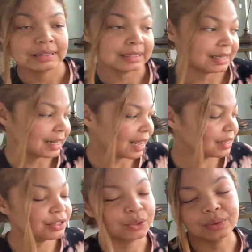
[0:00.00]
today,
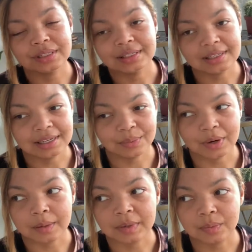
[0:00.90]
so you can see what I
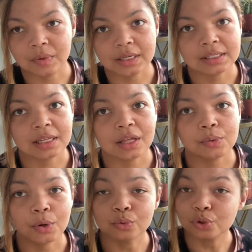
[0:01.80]
mean when I say they
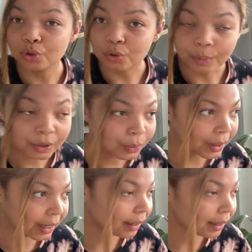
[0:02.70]
grow super quick.